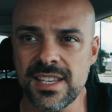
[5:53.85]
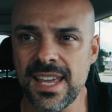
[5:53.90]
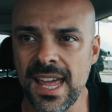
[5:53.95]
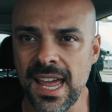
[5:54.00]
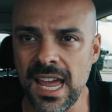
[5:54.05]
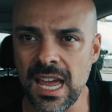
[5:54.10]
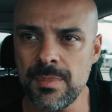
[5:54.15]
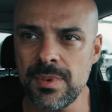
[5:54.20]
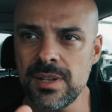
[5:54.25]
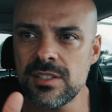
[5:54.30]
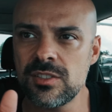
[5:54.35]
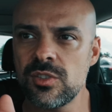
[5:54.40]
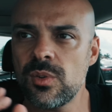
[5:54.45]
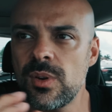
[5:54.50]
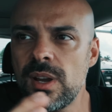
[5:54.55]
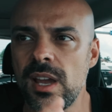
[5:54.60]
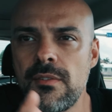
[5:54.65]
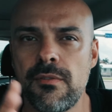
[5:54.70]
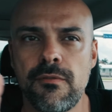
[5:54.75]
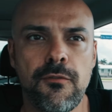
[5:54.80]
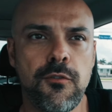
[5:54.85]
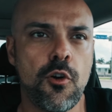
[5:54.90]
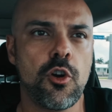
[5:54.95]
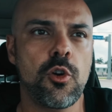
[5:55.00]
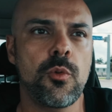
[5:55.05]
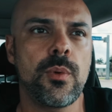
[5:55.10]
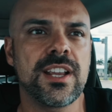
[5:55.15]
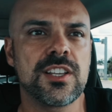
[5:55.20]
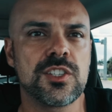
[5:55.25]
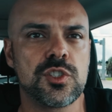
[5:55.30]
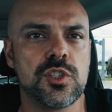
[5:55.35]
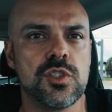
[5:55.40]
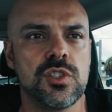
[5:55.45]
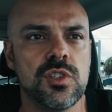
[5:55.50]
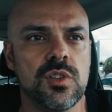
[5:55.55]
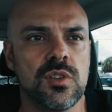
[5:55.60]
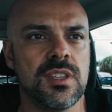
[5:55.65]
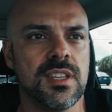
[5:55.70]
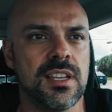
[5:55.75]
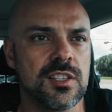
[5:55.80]
a habit you have four weeks to
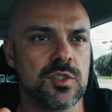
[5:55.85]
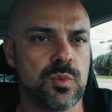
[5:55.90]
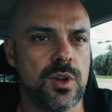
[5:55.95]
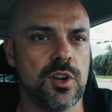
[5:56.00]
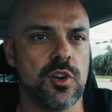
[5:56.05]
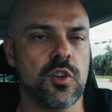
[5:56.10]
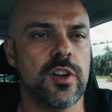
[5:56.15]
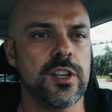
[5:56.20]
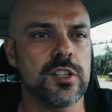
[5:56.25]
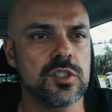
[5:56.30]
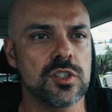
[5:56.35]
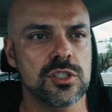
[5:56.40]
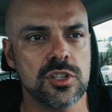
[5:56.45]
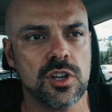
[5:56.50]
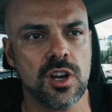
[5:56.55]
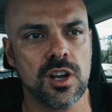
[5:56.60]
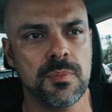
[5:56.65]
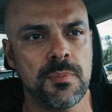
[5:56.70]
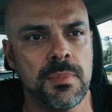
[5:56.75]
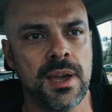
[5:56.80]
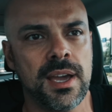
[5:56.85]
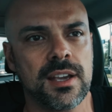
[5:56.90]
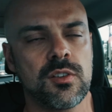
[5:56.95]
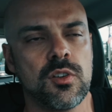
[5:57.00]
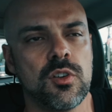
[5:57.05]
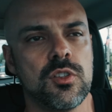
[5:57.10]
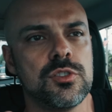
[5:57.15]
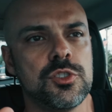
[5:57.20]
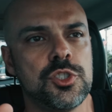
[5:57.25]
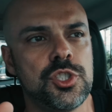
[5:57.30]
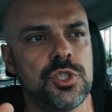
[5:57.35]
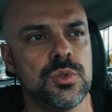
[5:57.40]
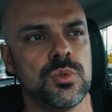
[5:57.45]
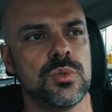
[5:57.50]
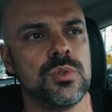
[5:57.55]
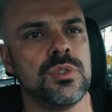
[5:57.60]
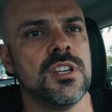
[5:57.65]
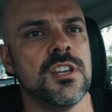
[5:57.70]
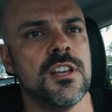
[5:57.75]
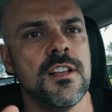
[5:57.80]
do this we're going to talk back on
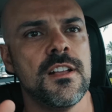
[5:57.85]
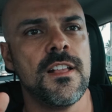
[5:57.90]
june